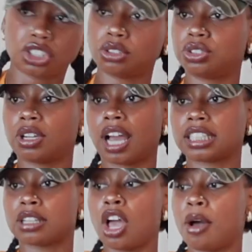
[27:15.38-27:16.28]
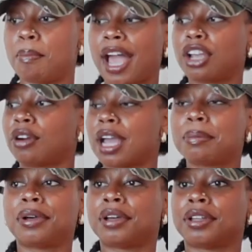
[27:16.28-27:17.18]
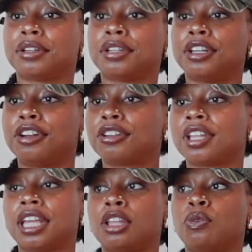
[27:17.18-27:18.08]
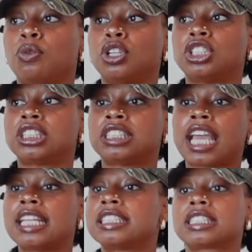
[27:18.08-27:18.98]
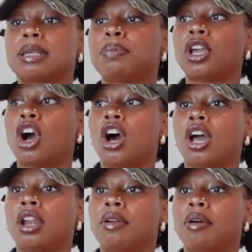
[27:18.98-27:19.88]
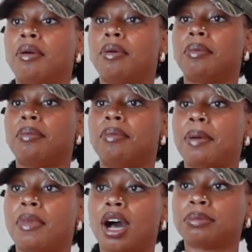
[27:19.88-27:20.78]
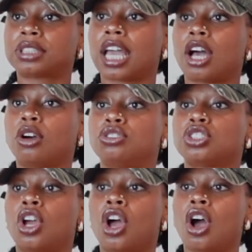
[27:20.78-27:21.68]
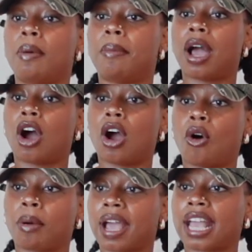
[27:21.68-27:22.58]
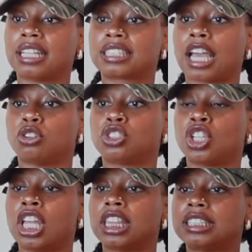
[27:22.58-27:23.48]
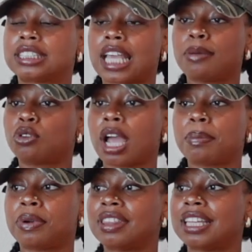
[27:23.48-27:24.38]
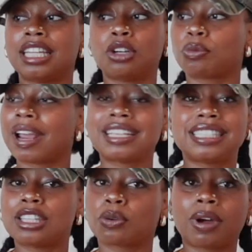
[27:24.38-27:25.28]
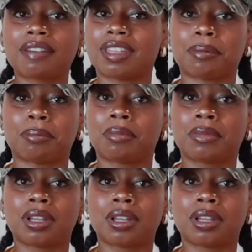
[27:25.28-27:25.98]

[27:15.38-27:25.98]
told you guys, my grandpa literally stayed sleeping on my mom's couch or my aunt's couch. The same grandpa that didn't raise neither one of them.